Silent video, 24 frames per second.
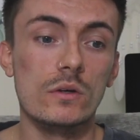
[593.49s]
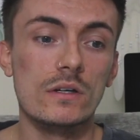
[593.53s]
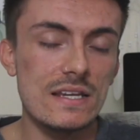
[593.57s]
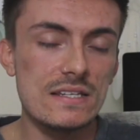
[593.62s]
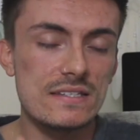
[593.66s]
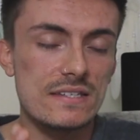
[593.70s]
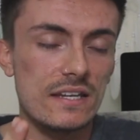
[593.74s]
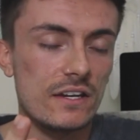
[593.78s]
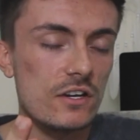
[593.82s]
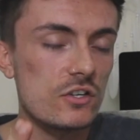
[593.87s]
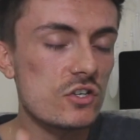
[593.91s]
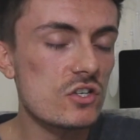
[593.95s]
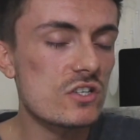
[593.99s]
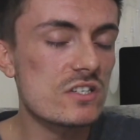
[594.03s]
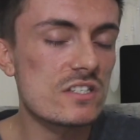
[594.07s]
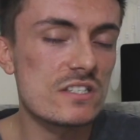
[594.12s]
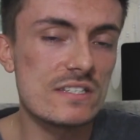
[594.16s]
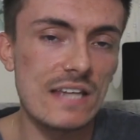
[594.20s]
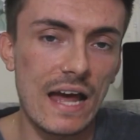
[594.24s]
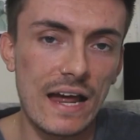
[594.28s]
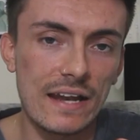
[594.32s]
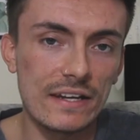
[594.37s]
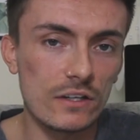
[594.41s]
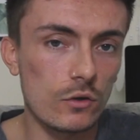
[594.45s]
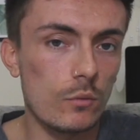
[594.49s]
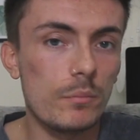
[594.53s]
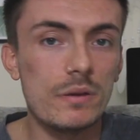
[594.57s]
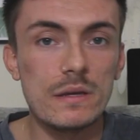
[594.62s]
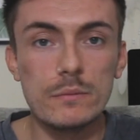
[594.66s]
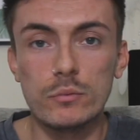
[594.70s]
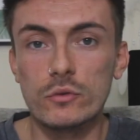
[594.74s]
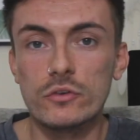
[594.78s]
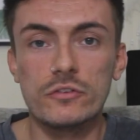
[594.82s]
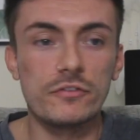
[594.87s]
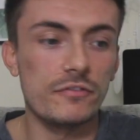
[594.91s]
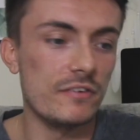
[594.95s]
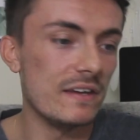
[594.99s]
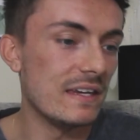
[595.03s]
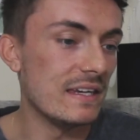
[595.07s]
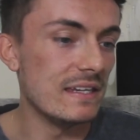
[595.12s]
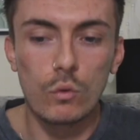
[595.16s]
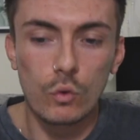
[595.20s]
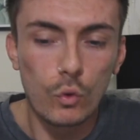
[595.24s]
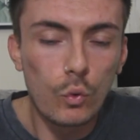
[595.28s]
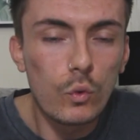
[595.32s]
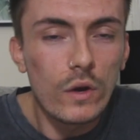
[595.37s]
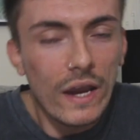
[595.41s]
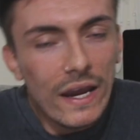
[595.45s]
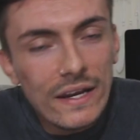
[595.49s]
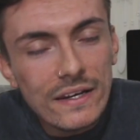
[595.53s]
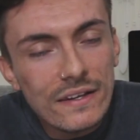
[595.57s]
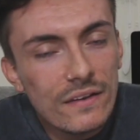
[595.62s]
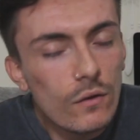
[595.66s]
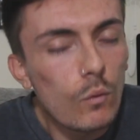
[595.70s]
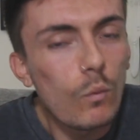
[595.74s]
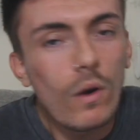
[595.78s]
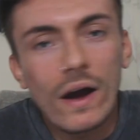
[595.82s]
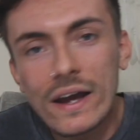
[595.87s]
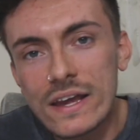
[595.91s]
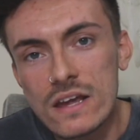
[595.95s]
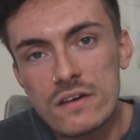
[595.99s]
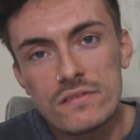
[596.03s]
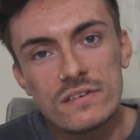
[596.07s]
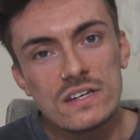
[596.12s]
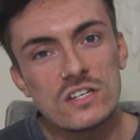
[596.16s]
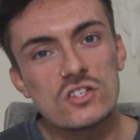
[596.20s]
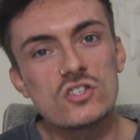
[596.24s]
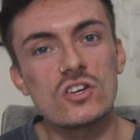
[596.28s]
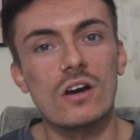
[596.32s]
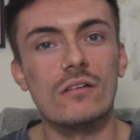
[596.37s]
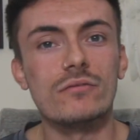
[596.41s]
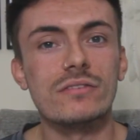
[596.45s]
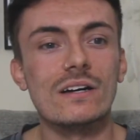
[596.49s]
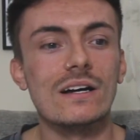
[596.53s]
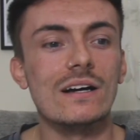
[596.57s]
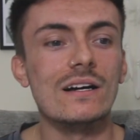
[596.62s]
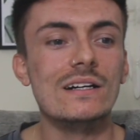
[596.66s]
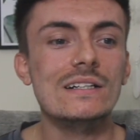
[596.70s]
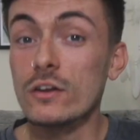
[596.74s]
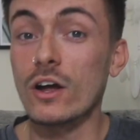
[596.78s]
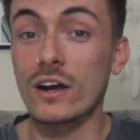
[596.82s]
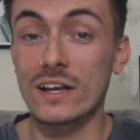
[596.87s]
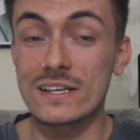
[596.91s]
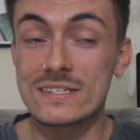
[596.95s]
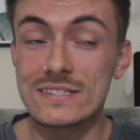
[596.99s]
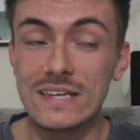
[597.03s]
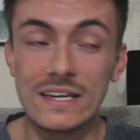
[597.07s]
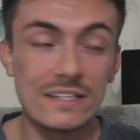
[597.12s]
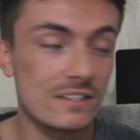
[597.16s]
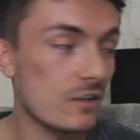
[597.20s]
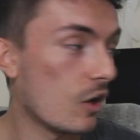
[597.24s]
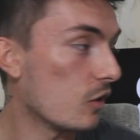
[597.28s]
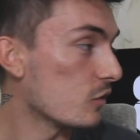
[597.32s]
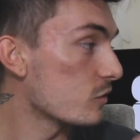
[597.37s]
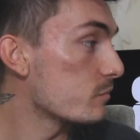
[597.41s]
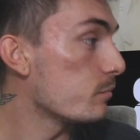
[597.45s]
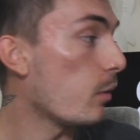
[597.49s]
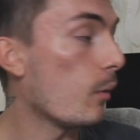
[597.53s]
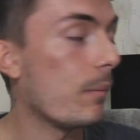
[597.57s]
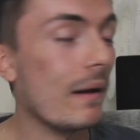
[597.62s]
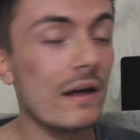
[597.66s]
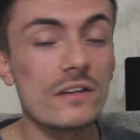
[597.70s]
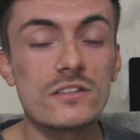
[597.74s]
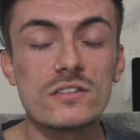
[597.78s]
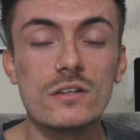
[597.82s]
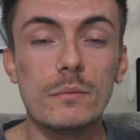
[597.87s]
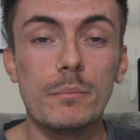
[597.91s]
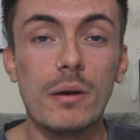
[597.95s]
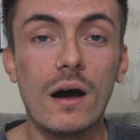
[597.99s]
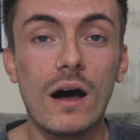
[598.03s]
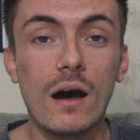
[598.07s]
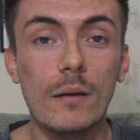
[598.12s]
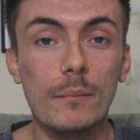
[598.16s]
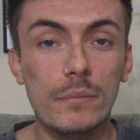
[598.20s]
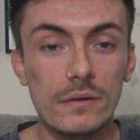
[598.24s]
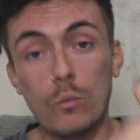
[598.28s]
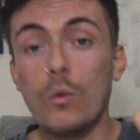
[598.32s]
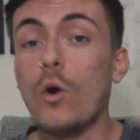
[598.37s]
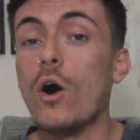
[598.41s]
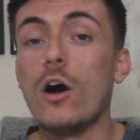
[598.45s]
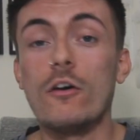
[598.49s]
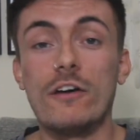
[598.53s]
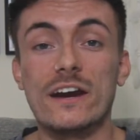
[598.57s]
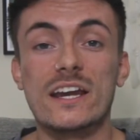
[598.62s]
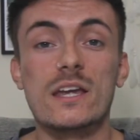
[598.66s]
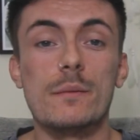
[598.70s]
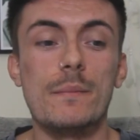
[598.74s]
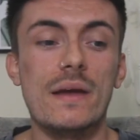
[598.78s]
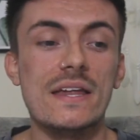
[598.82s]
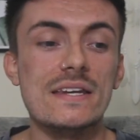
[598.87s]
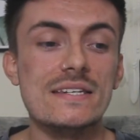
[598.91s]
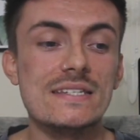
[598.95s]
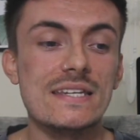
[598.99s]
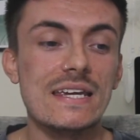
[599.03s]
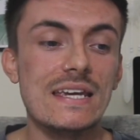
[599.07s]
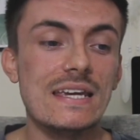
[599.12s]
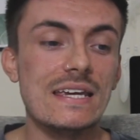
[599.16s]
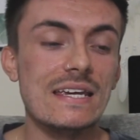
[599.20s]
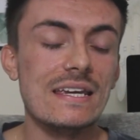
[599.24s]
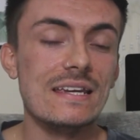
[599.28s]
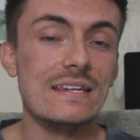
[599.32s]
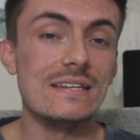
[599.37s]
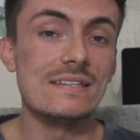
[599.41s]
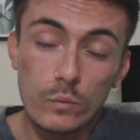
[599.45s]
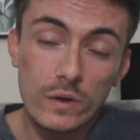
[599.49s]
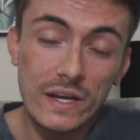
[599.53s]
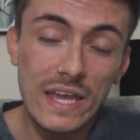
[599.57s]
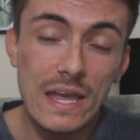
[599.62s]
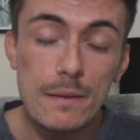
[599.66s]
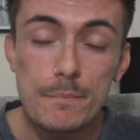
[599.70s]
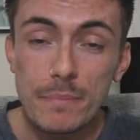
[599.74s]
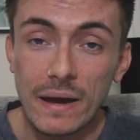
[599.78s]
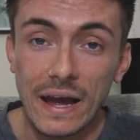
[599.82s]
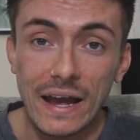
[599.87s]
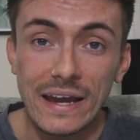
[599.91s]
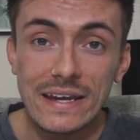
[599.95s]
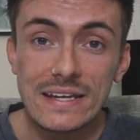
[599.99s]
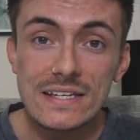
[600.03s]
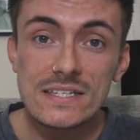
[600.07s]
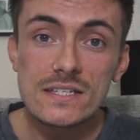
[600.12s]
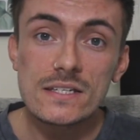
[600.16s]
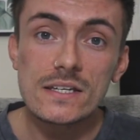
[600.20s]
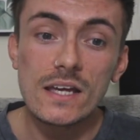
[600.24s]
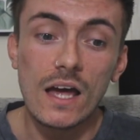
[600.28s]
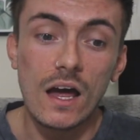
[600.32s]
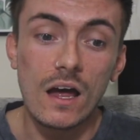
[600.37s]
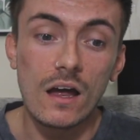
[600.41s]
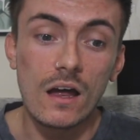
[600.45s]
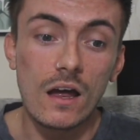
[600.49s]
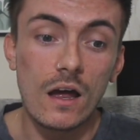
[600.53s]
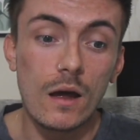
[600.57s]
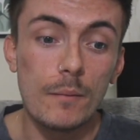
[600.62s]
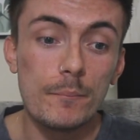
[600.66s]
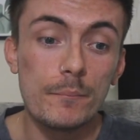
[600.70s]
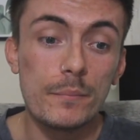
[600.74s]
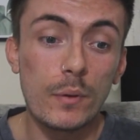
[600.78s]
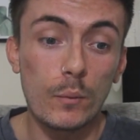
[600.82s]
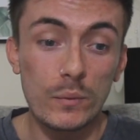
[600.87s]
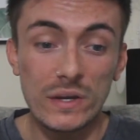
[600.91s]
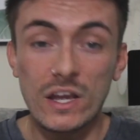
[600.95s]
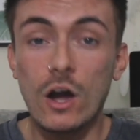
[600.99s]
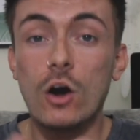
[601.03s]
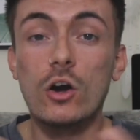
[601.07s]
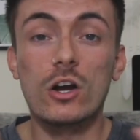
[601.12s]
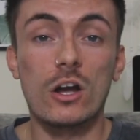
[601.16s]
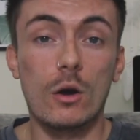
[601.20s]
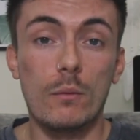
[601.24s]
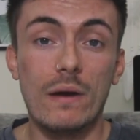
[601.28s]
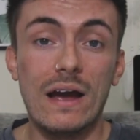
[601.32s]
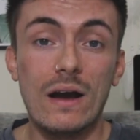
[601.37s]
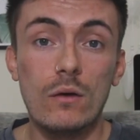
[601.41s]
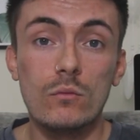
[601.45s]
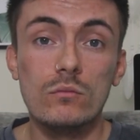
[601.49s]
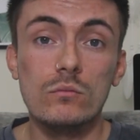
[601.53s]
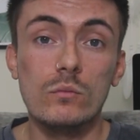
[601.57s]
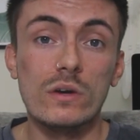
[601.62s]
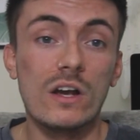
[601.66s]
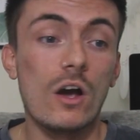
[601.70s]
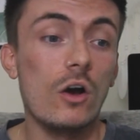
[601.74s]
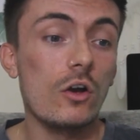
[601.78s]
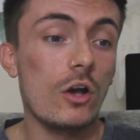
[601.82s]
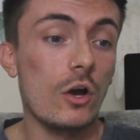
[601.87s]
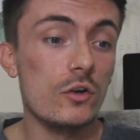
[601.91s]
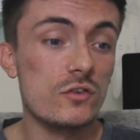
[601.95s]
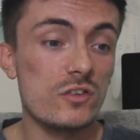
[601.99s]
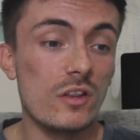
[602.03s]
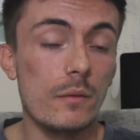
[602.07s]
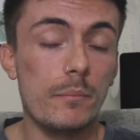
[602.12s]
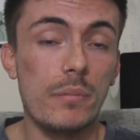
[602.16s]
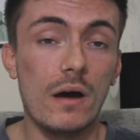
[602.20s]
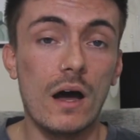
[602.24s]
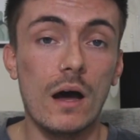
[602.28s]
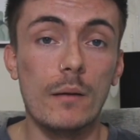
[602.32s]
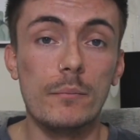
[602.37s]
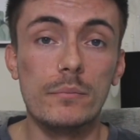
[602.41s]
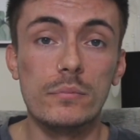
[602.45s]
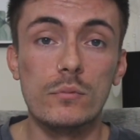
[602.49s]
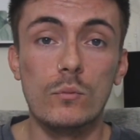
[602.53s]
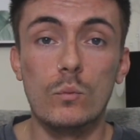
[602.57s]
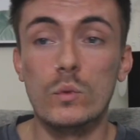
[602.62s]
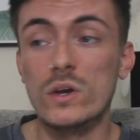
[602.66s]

Instead of just standing on people's feet, we're all getting in the way of each other. Like I said, can't just pop out to the pub. What I recommend is we're getting paid, but we can't go out. We can't go to the pub.